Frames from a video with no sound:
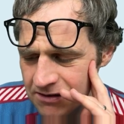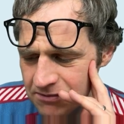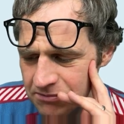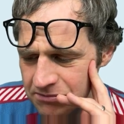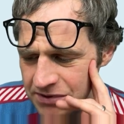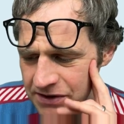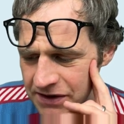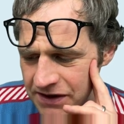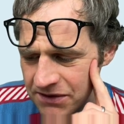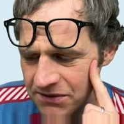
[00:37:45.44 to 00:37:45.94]

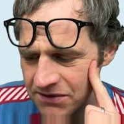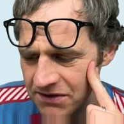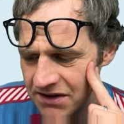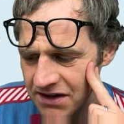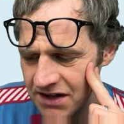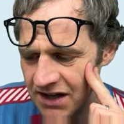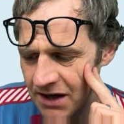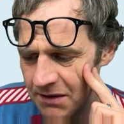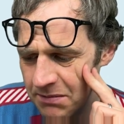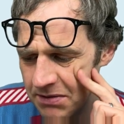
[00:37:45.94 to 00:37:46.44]
But there are a
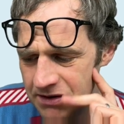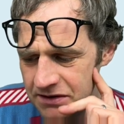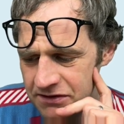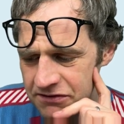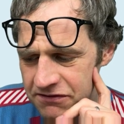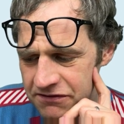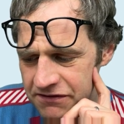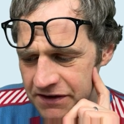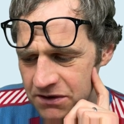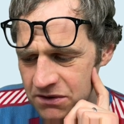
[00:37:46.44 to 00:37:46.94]
couple of
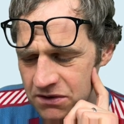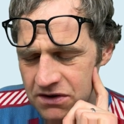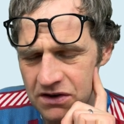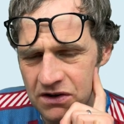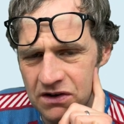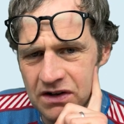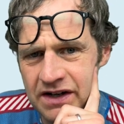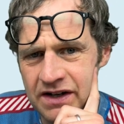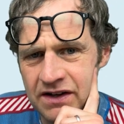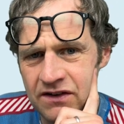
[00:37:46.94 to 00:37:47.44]
Phil
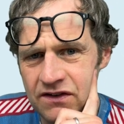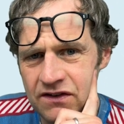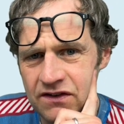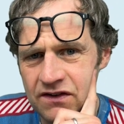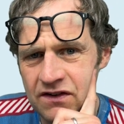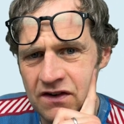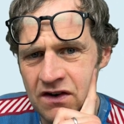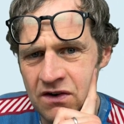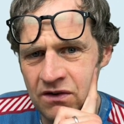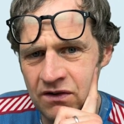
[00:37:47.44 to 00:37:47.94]
Collins
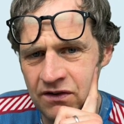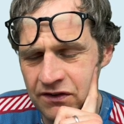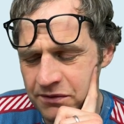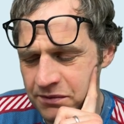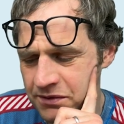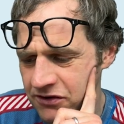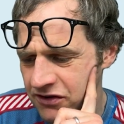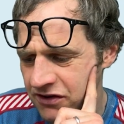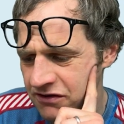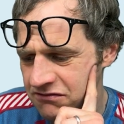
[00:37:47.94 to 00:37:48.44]
songs
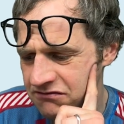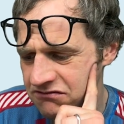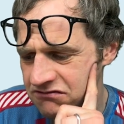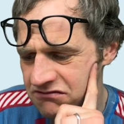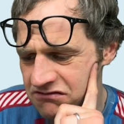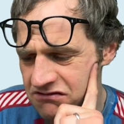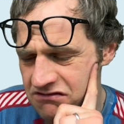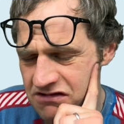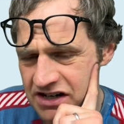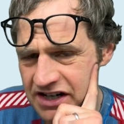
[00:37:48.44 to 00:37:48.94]
which are
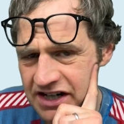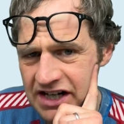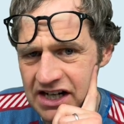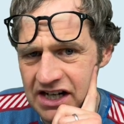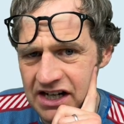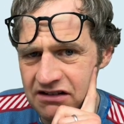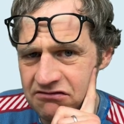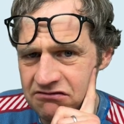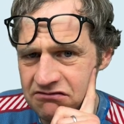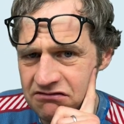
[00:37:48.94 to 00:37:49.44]

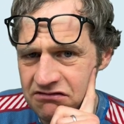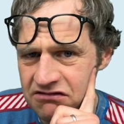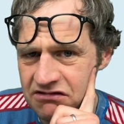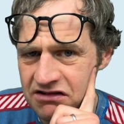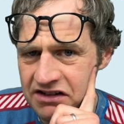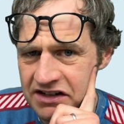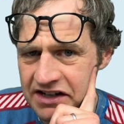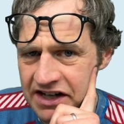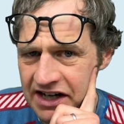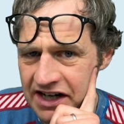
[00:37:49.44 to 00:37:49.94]
really,
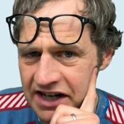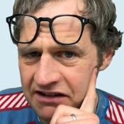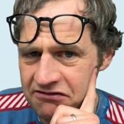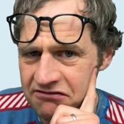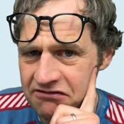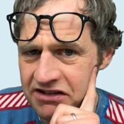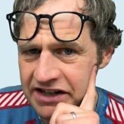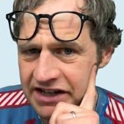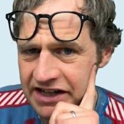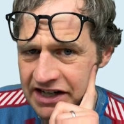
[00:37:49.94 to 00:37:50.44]
really,
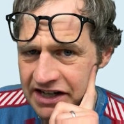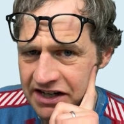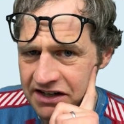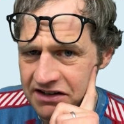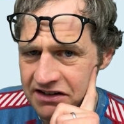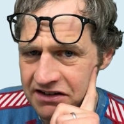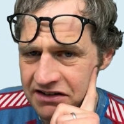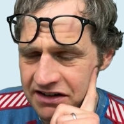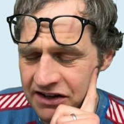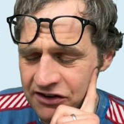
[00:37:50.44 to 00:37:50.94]
really
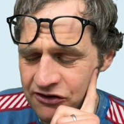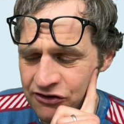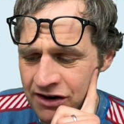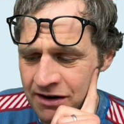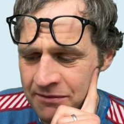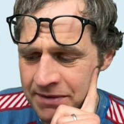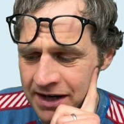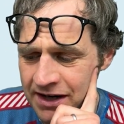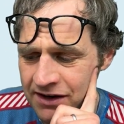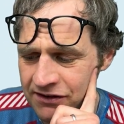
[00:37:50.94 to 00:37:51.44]
good. The
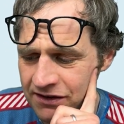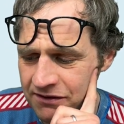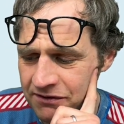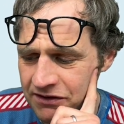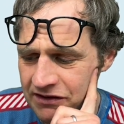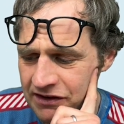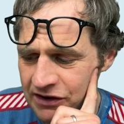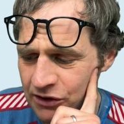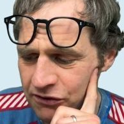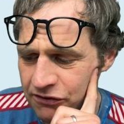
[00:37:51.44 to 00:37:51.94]
drumming is
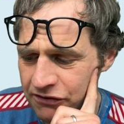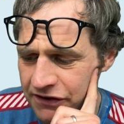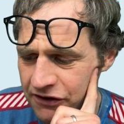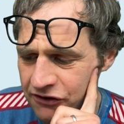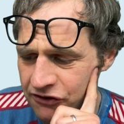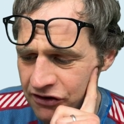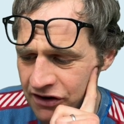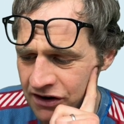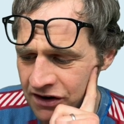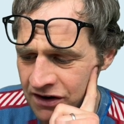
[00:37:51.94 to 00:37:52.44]
obviously off the
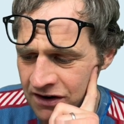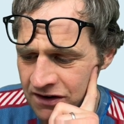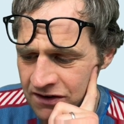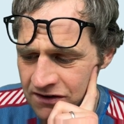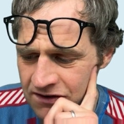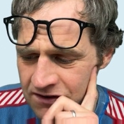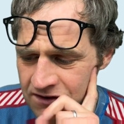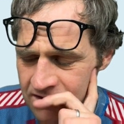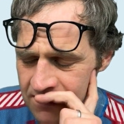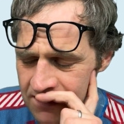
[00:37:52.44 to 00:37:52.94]

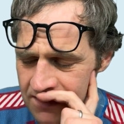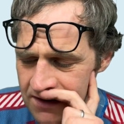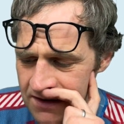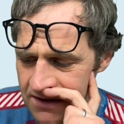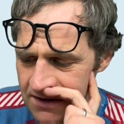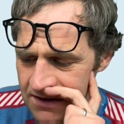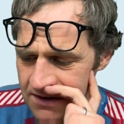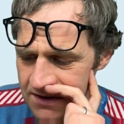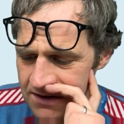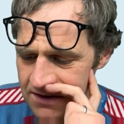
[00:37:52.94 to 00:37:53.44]
charts.
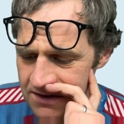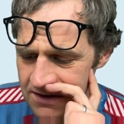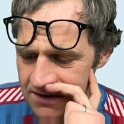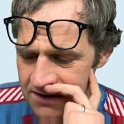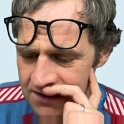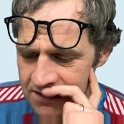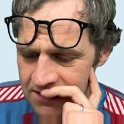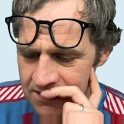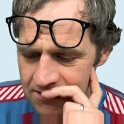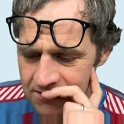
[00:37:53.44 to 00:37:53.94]

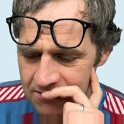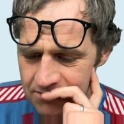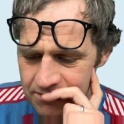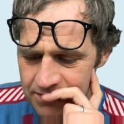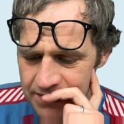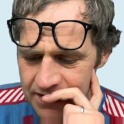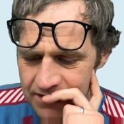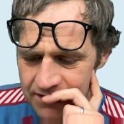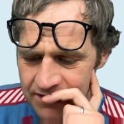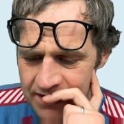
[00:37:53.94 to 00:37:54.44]

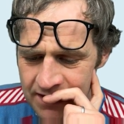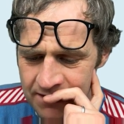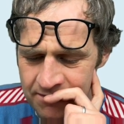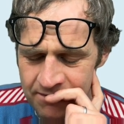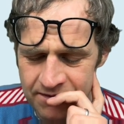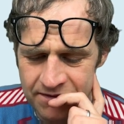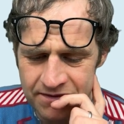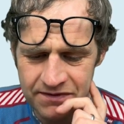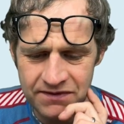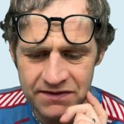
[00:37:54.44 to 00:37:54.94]
But
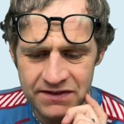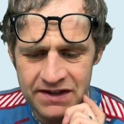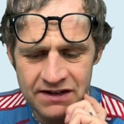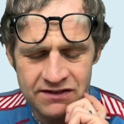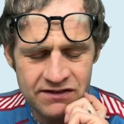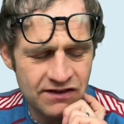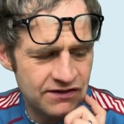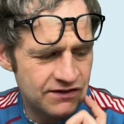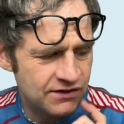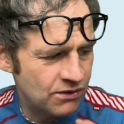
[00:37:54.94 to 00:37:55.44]

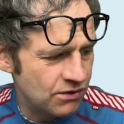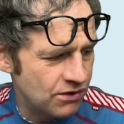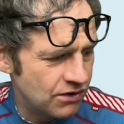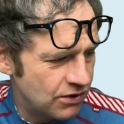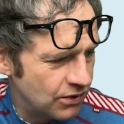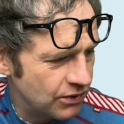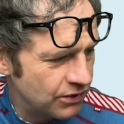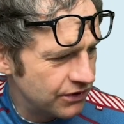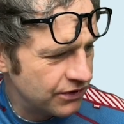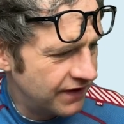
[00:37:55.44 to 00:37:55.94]
there's a song
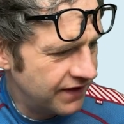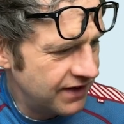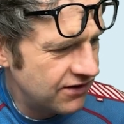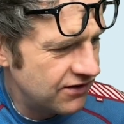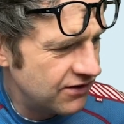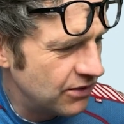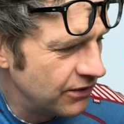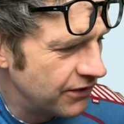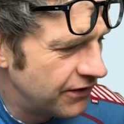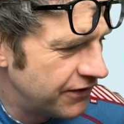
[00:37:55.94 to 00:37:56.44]
called, I think it's
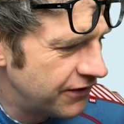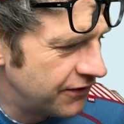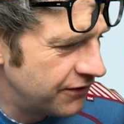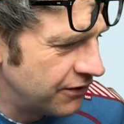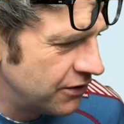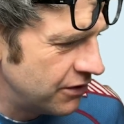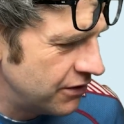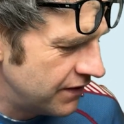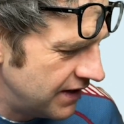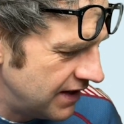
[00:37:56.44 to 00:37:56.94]
called
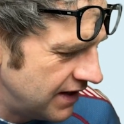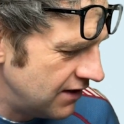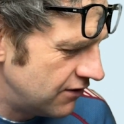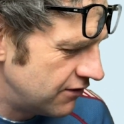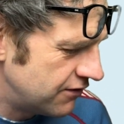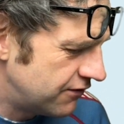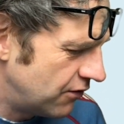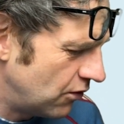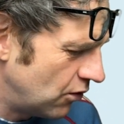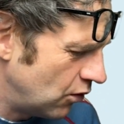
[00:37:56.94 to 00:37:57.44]
Through These
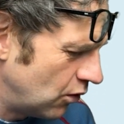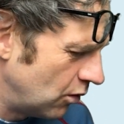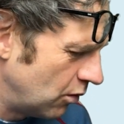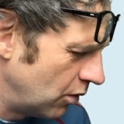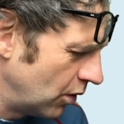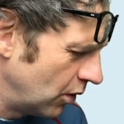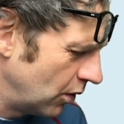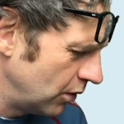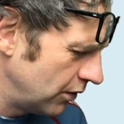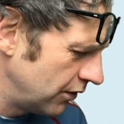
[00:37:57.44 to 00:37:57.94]
Four
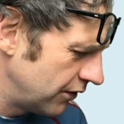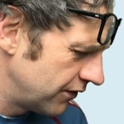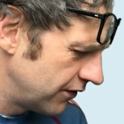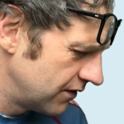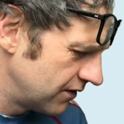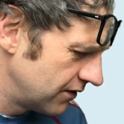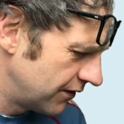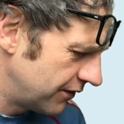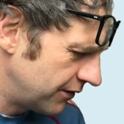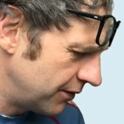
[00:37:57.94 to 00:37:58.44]
Walls.
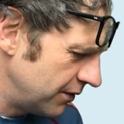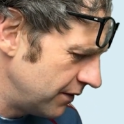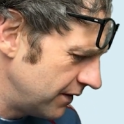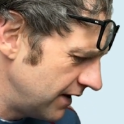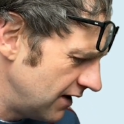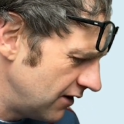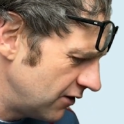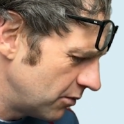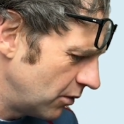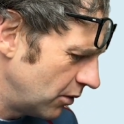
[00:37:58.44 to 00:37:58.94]
Through
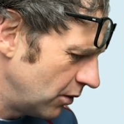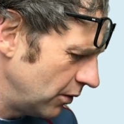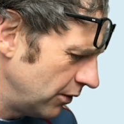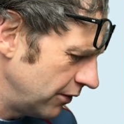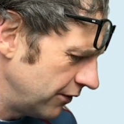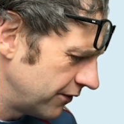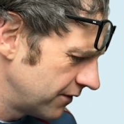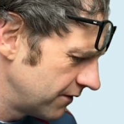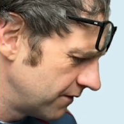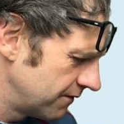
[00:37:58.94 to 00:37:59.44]
These
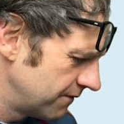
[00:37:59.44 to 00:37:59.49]
Walls.